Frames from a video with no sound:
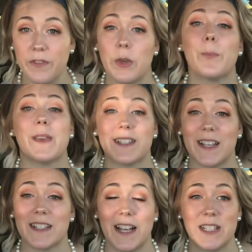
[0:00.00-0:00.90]
of you be
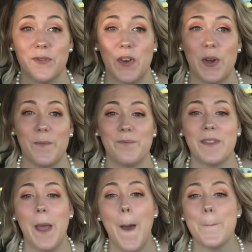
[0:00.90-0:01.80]
successful.
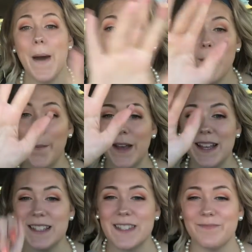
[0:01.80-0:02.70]
Bye,
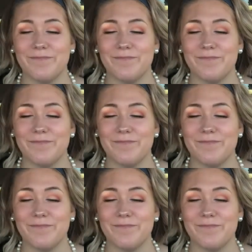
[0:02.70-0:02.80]
mamas.